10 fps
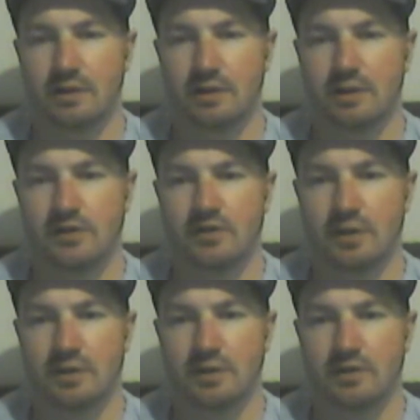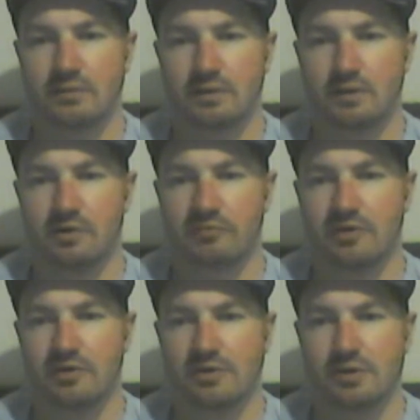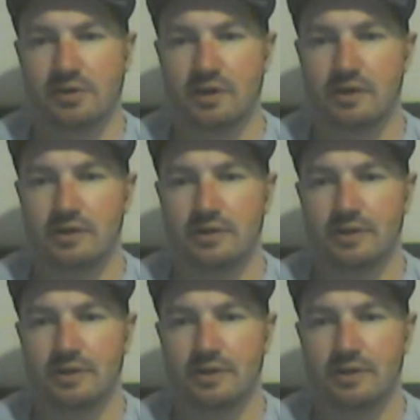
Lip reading: Australian conference. So